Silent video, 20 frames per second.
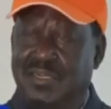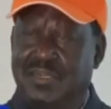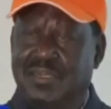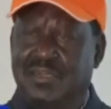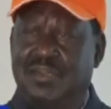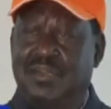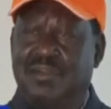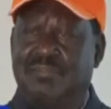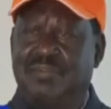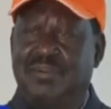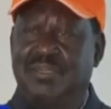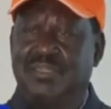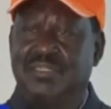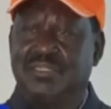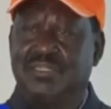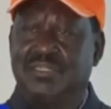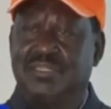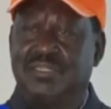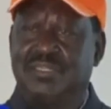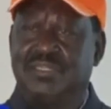upper
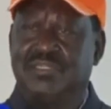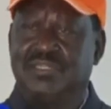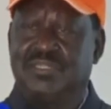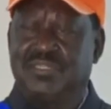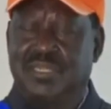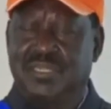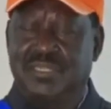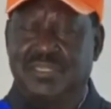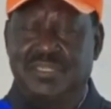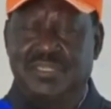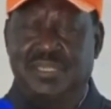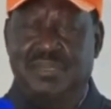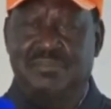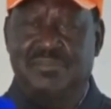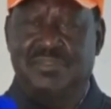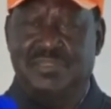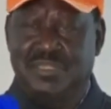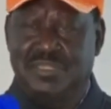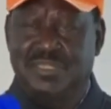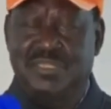eastern,
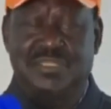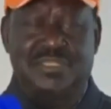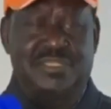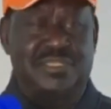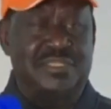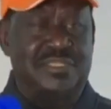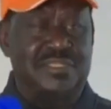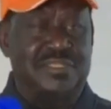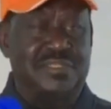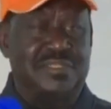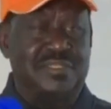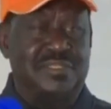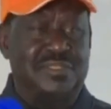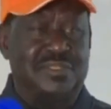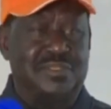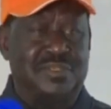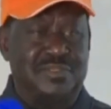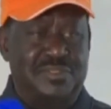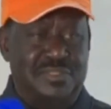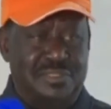I've seen it in
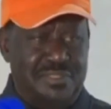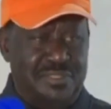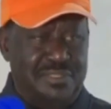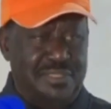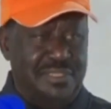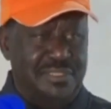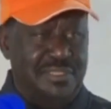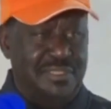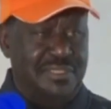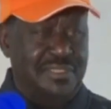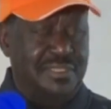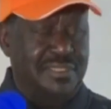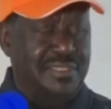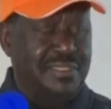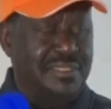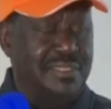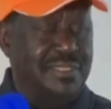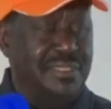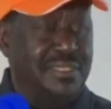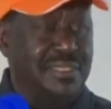northeastern,
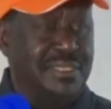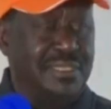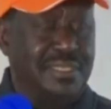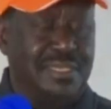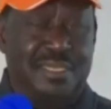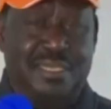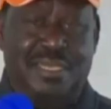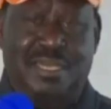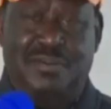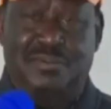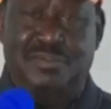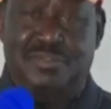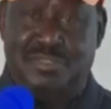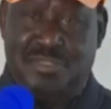I've